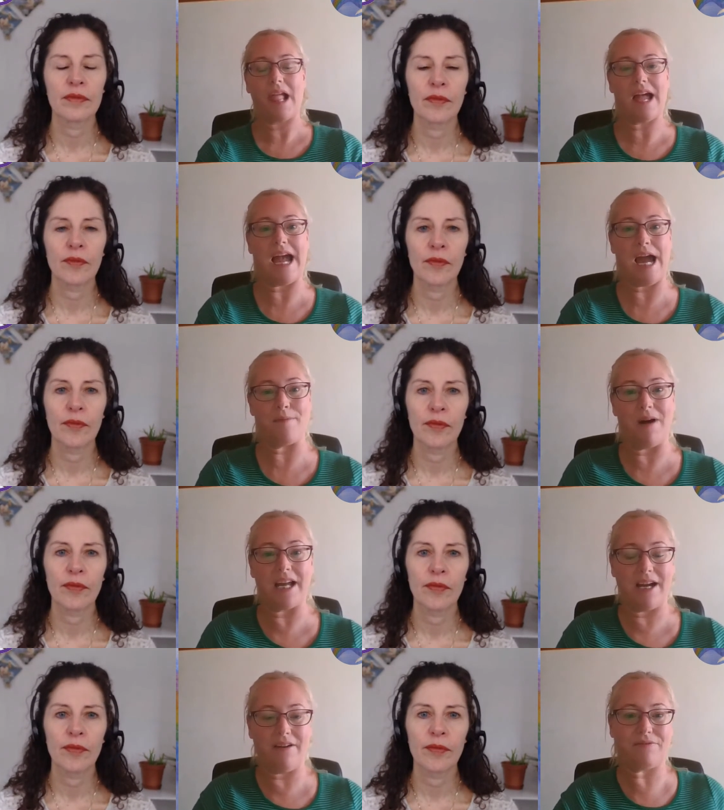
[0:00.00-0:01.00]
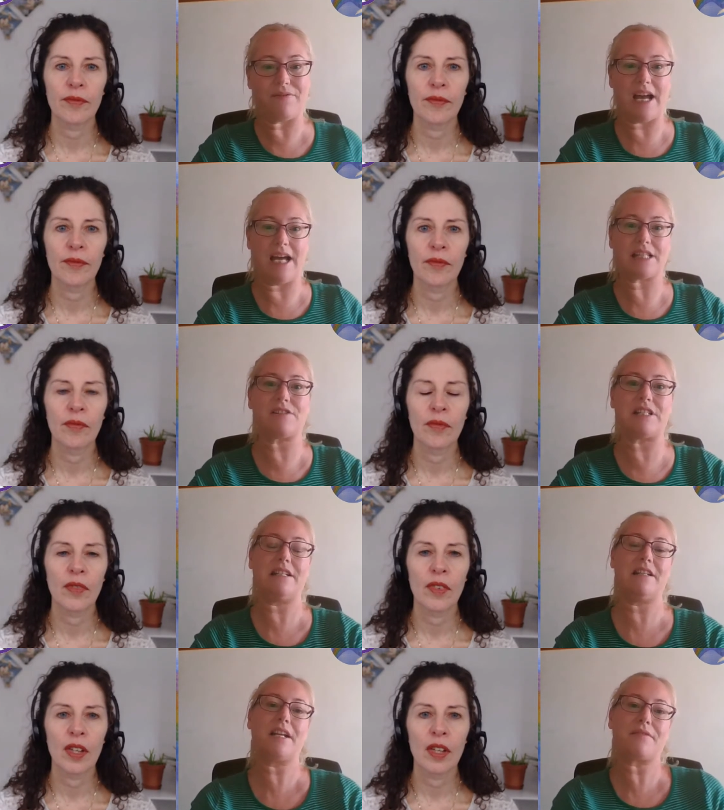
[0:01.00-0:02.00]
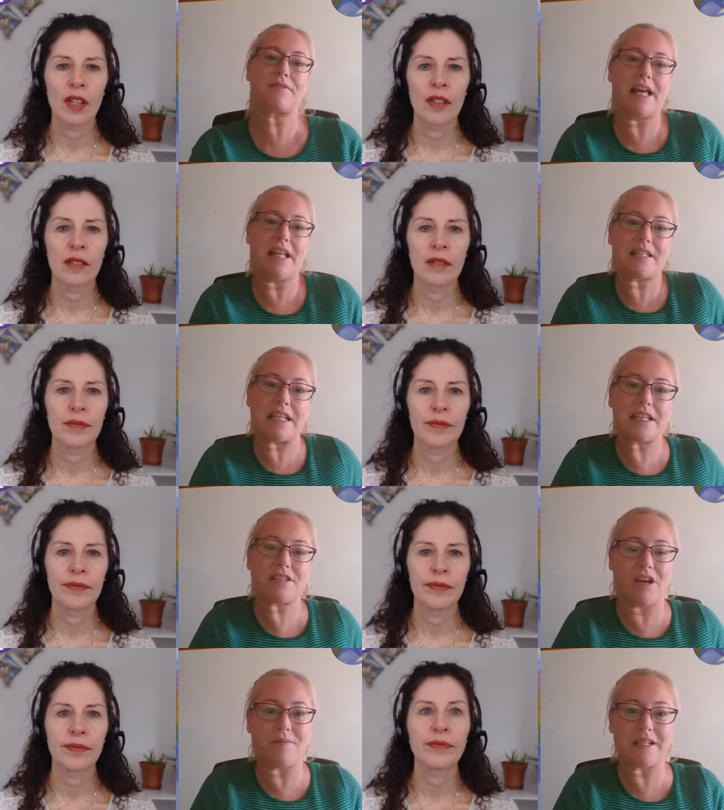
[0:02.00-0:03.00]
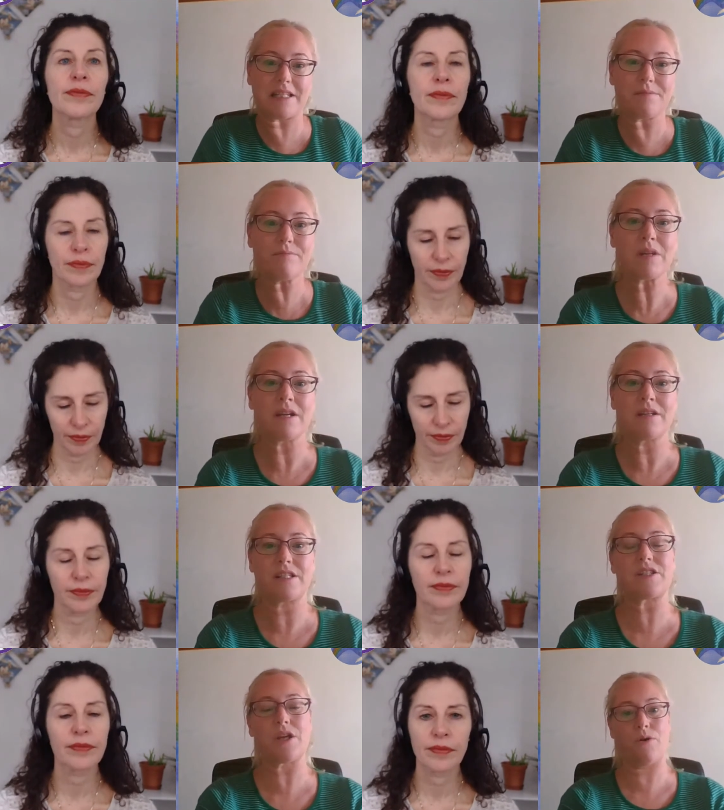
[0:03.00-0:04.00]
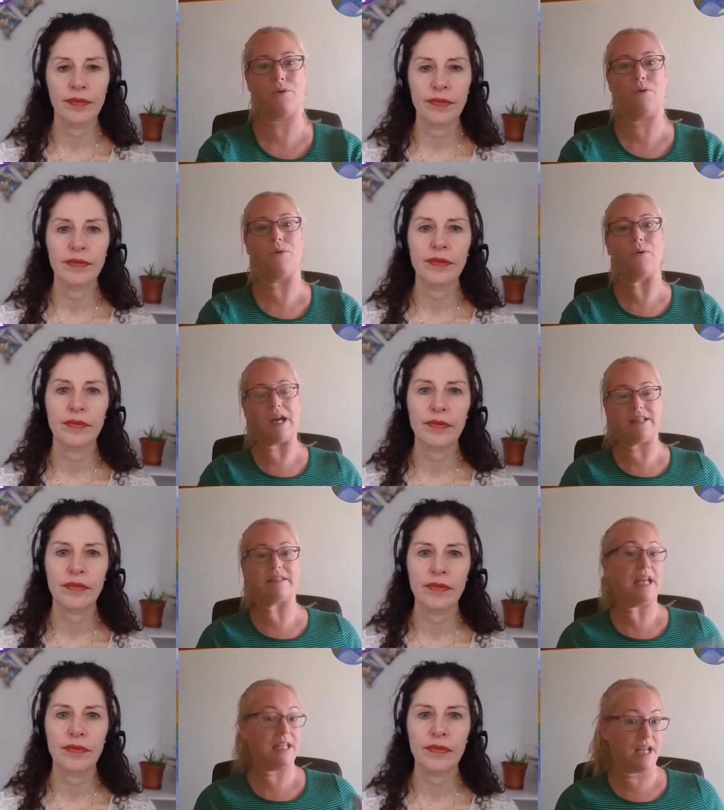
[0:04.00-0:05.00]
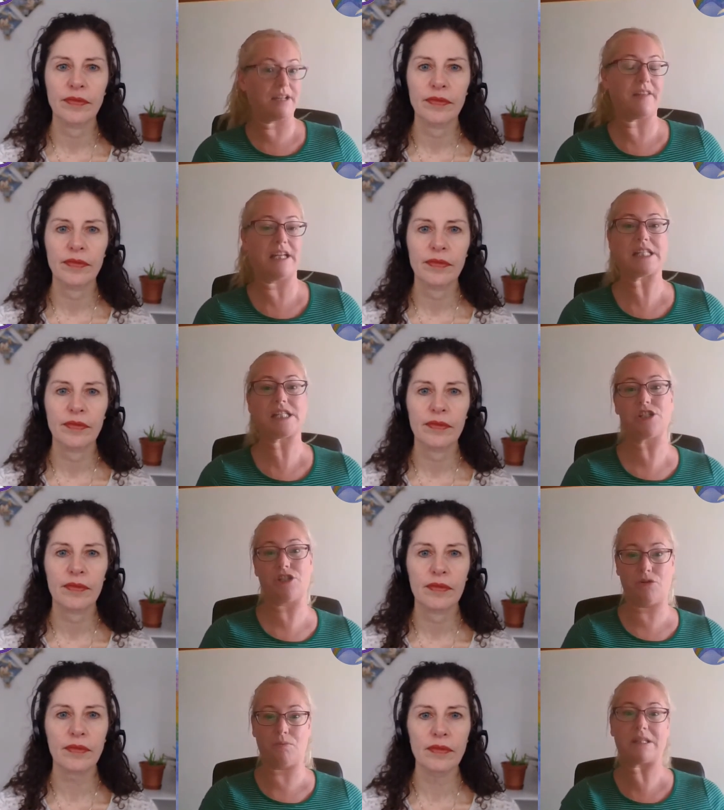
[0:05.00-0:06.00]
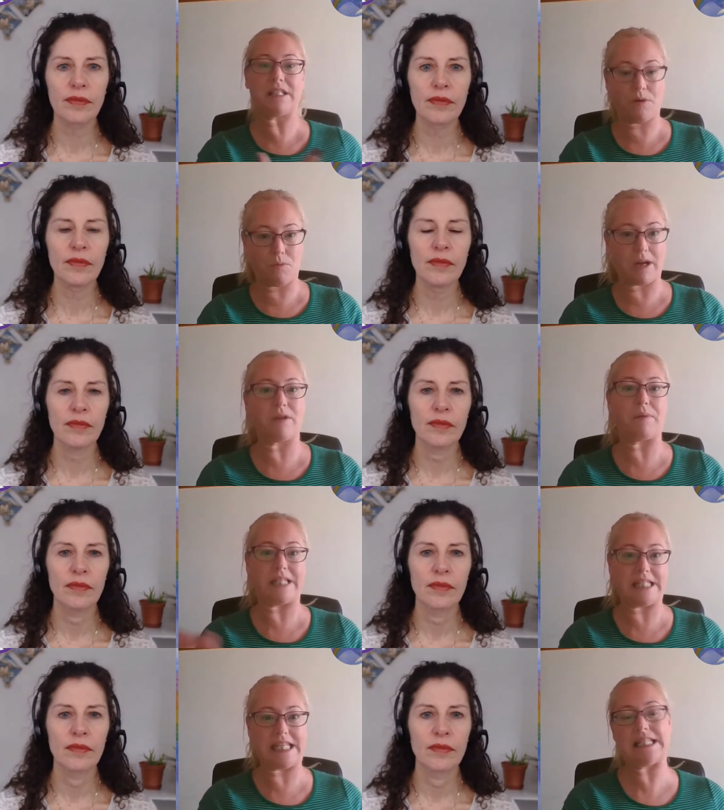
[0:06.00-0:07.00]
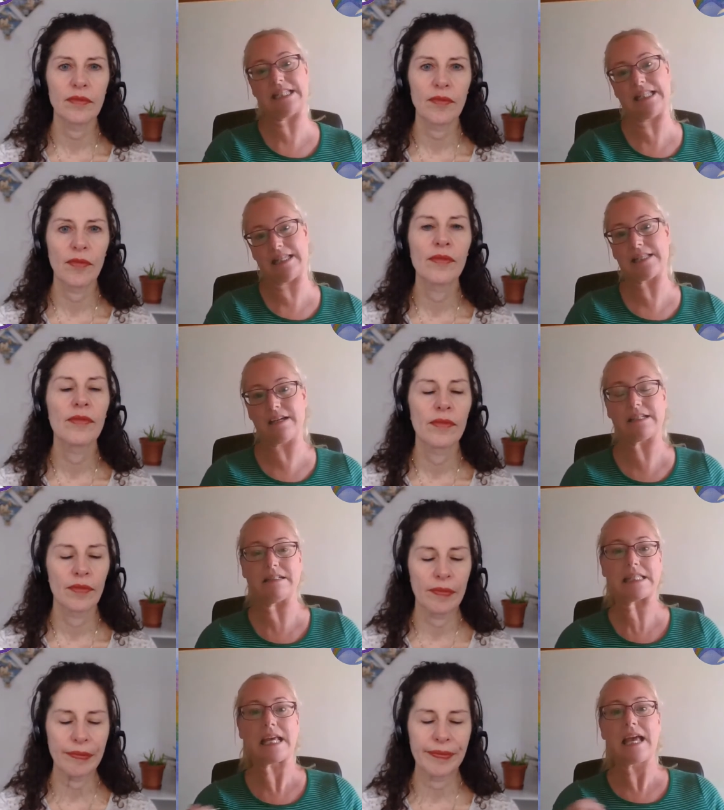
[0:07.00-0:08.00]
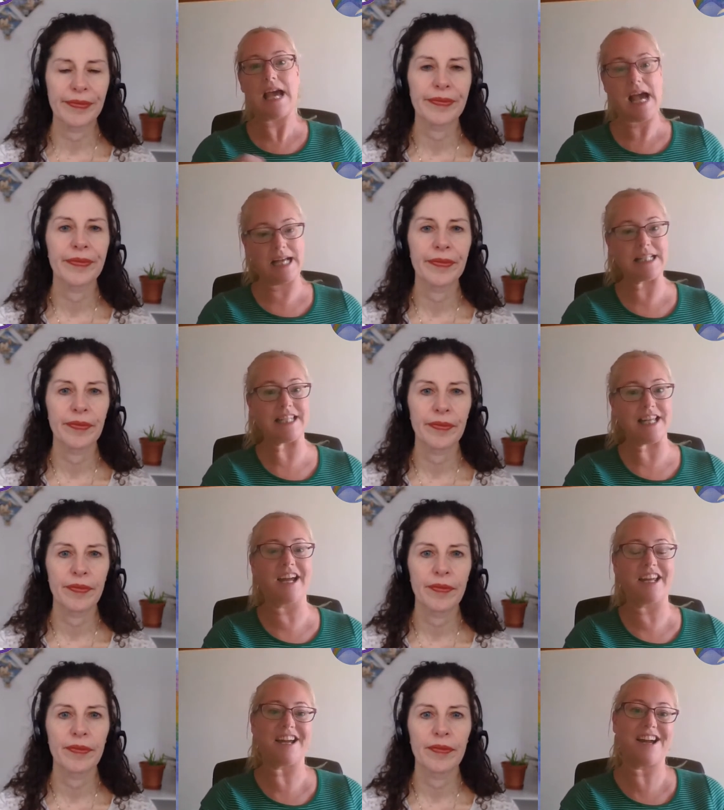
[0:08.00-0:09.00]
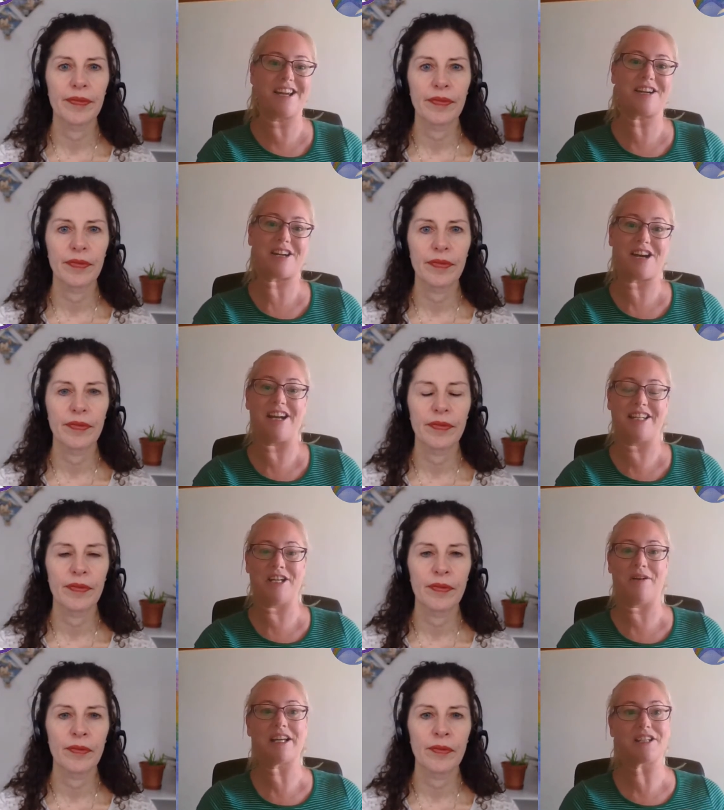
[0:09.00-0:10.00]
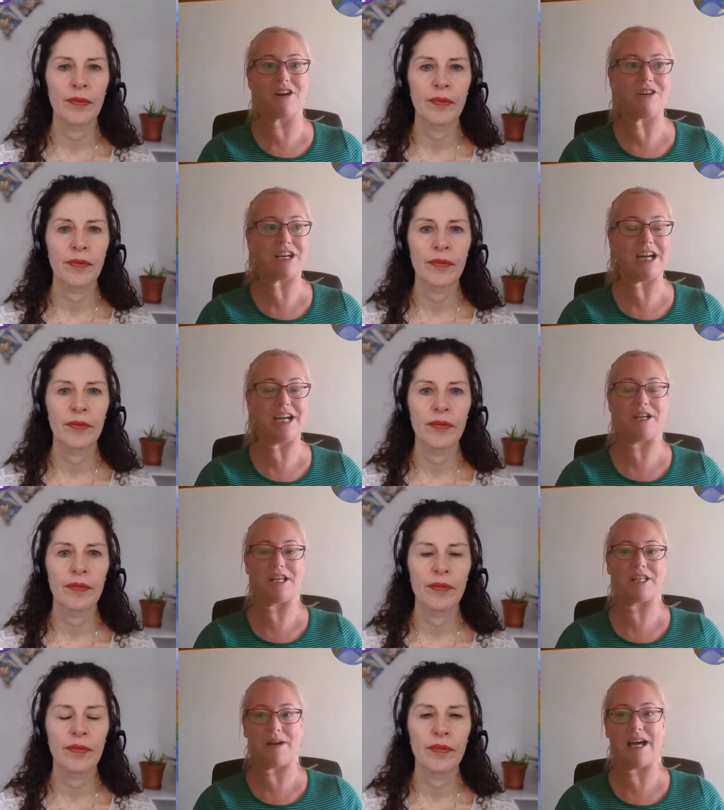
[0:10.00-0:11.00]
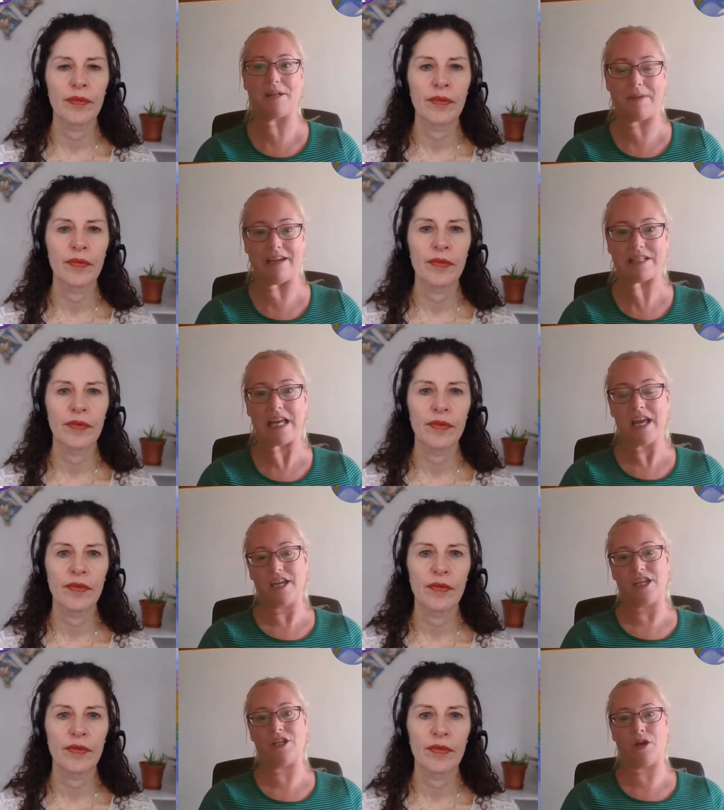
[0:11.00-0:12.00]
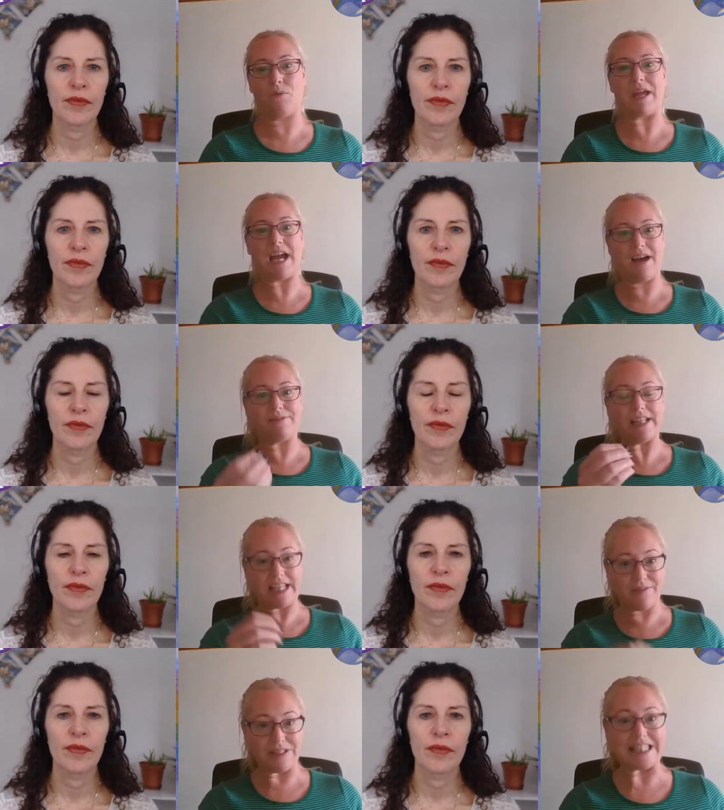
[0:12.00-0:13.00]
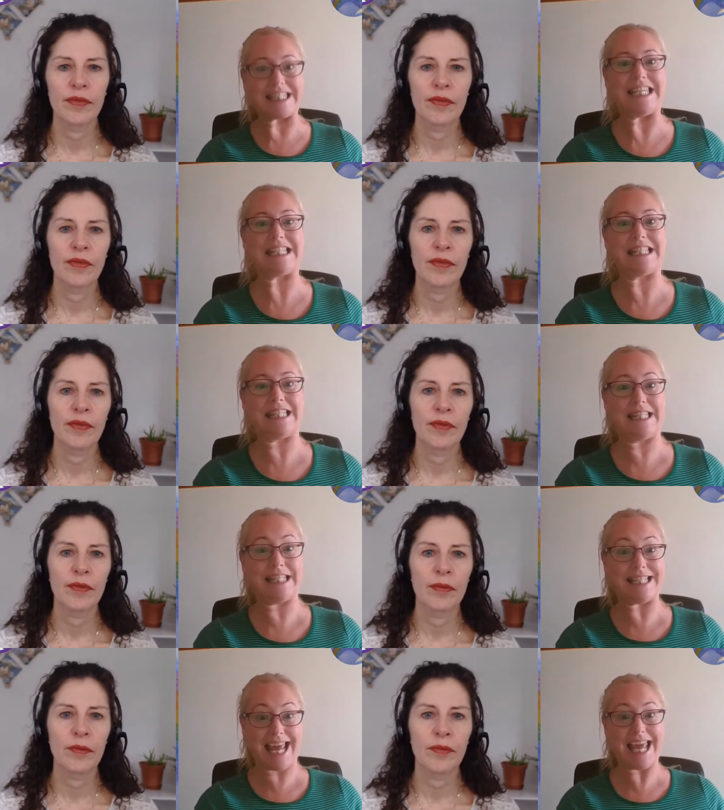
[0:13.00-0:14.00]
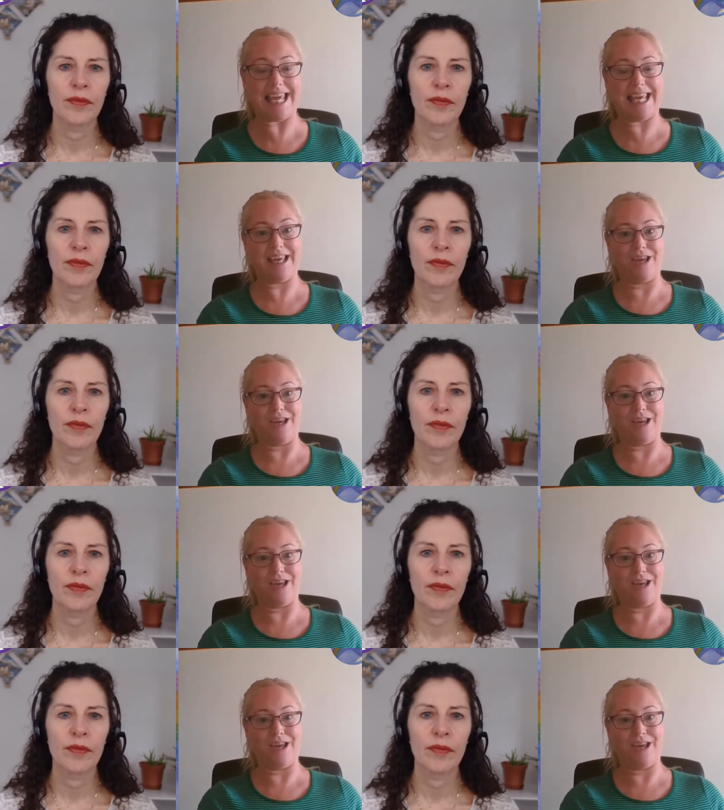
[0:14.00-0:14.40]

Speaker 1: um, I have uh, studied a lot of Celtic shamanism, so uh, a lot of that is to do with you know working with the seasons and the cycles, and I I you know I talk uh, as well about you know we have like even seasons in the day